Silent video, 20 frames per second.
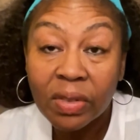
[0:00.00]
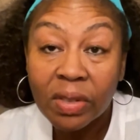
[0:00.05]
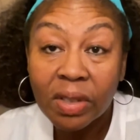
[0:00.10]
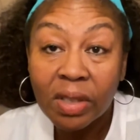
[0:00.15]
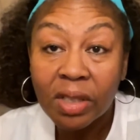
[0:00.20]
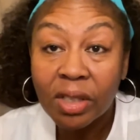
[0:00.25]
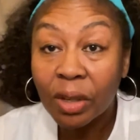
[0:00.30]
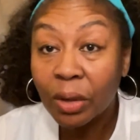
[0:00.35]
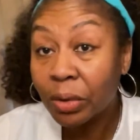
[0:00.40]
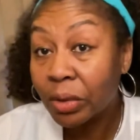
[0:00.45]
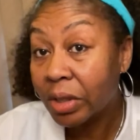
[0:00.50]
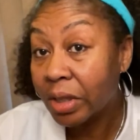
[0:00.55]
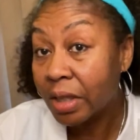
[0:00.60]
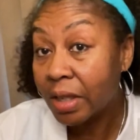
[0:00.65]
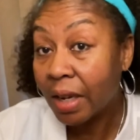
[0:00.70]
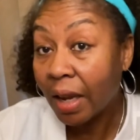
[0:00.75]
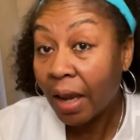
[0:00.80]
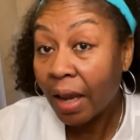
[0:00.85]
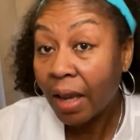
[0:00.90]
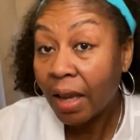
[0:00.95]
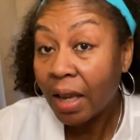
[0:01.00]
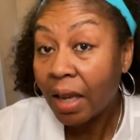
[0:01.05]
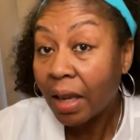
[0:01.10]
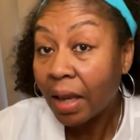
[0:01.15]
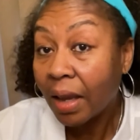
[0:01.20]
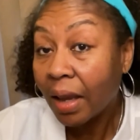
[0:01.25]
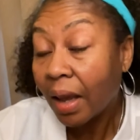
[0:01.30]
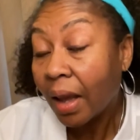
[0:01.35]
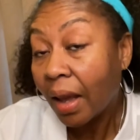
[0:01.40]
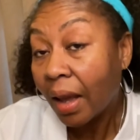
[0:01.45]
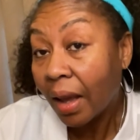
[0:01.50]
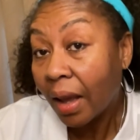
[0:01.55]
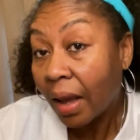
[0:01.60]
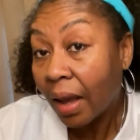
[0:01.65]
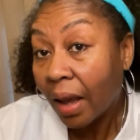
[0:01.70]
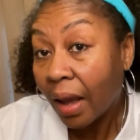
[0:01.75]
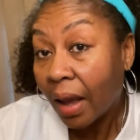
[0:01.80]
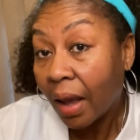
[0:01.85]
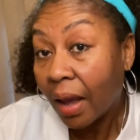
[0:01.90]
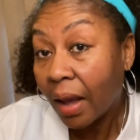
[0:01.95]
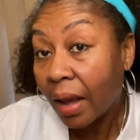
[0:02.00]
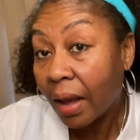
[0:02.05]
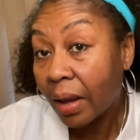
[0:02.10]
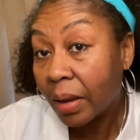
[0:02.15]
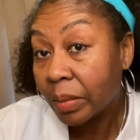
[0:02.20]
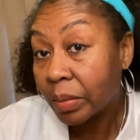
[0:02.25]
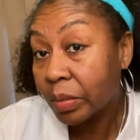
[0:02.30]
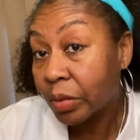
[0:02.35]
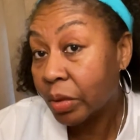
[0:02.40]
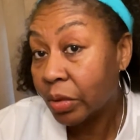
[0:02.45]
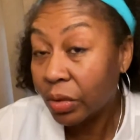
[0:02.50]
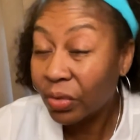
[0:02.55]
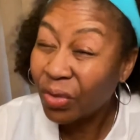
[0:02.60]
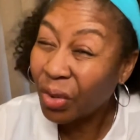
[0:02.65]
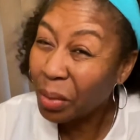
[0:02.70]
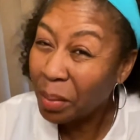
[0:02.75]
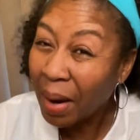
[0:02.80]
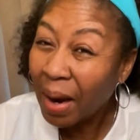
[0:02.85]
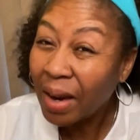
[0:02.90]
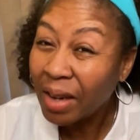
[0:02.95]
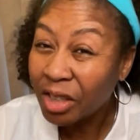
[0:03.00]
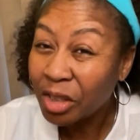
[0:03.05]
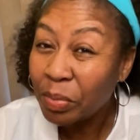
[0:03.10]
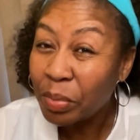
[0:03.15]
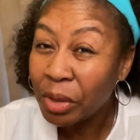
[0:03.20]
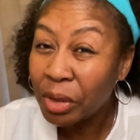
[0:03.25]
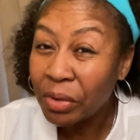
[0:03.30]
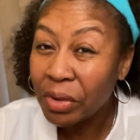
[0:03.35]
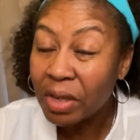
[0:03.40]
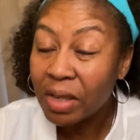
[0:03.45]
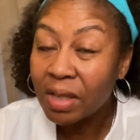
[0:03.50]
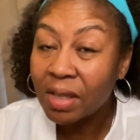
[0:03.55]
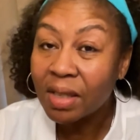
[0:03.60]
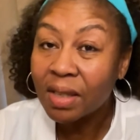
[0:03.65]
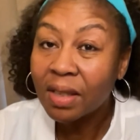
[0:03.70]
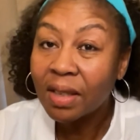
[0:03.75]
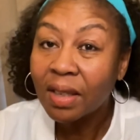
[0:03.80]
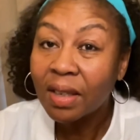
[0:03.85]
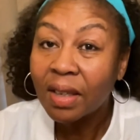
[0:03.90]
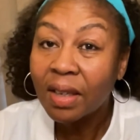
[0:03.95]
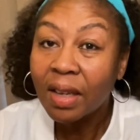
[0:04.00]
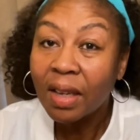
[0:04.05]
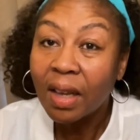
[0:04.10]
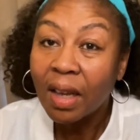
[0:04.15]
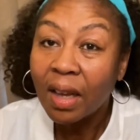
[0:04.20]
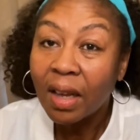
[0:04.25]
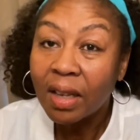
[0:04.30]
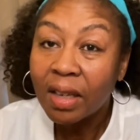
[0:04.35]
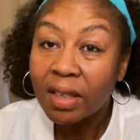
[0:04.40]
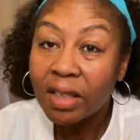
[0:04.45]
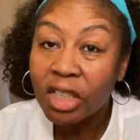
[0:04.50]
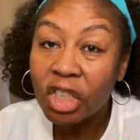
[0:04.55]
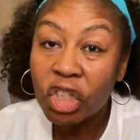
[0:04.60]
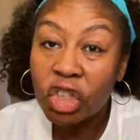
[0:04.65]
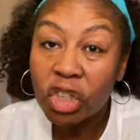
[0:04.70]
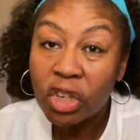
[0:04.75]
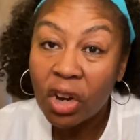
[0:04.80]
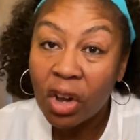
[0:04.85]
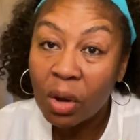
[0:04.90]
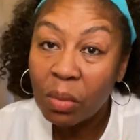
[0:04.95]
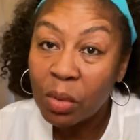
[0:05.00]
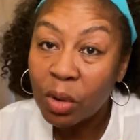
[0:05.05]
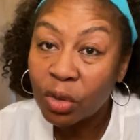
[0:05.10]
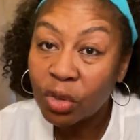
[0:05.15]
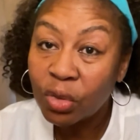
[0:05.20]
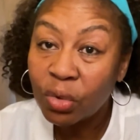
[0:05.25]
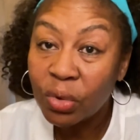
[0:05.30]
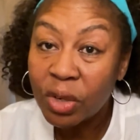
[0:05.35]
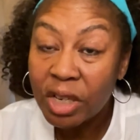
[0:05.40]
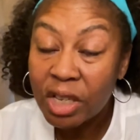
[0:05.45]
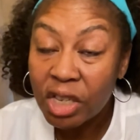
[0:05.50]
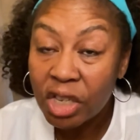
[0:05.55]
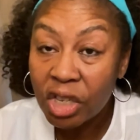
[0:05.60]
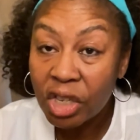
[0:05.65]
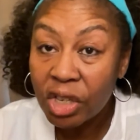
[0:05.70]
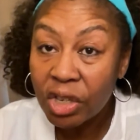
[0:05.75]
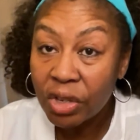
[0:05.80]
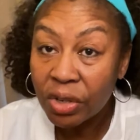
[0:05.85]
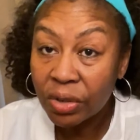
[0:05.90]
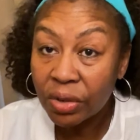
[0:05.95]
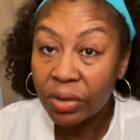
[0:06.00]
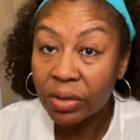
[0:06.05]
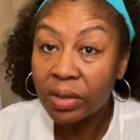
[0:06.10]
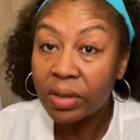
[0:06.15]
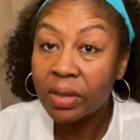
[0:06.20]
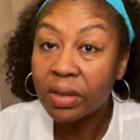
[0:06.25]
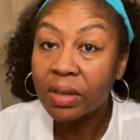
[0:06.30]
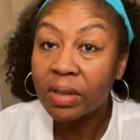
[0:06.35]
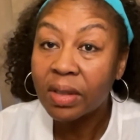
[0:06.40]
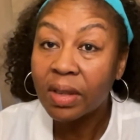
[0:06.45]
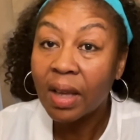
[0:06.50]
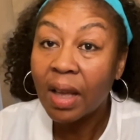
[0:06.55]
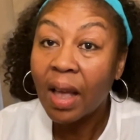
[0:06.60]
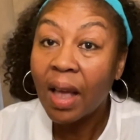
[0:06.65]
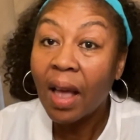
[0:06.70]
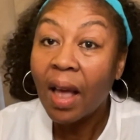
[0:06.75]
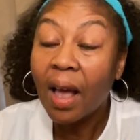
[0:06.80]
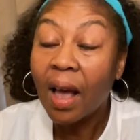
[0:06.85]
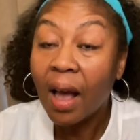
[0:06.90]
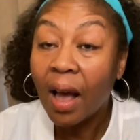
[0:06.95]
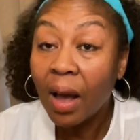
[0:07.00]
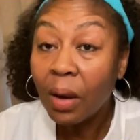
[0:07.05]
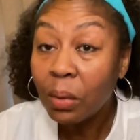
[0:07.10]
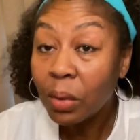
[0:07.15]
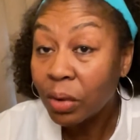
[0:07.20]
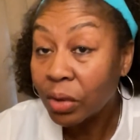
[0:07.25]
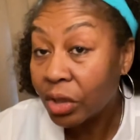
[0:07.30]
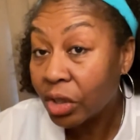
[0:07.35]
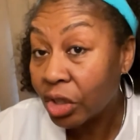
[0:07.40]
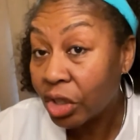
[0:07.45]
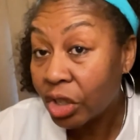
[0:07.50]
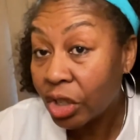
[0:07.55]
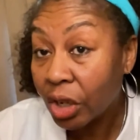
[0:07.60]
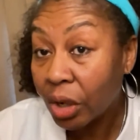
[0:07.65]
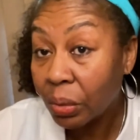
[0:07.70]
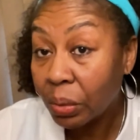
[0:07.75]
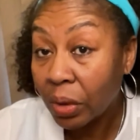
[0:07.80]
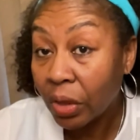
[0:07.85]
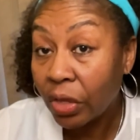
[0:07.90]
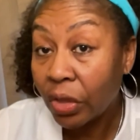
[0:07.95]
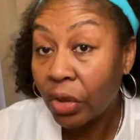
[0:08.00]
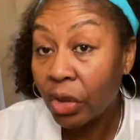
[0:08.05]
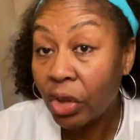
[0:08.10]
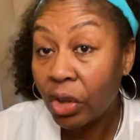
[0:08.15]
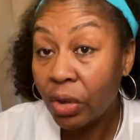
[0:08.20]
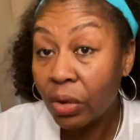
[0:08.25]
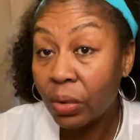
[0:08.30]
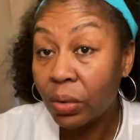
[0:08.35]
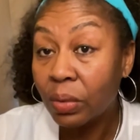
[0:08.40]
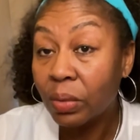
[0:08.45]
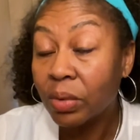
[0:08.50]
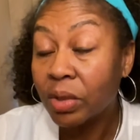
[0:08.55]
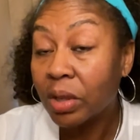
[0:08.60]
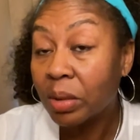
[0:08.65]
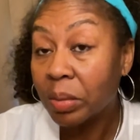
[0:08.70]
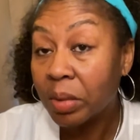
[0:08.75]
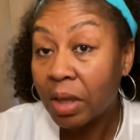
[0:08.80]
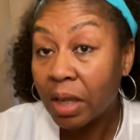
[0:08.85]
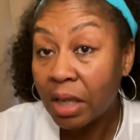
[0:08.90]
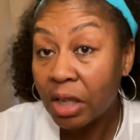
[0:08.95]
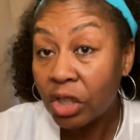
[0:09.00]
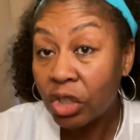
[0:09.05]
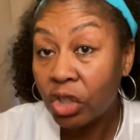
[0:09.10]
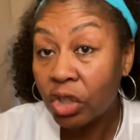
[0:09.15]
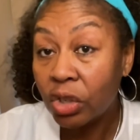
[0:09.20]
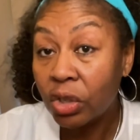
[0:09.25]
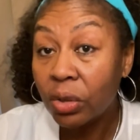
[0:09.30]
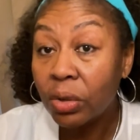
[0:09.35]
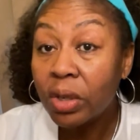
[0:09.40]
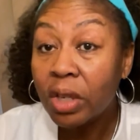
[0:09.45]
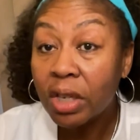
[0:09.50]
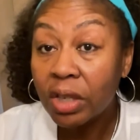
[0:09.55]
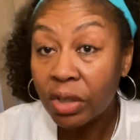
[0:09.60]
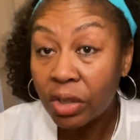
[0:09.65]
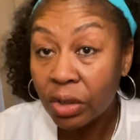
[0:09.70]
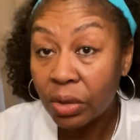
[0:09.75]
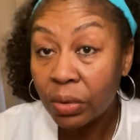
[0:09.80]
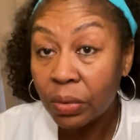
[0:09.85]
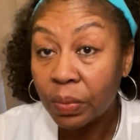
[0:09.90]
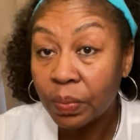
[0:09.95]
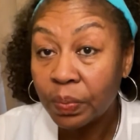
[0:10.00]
So today, for my experience, teaching almost 20 years, I want to share with you some things you can do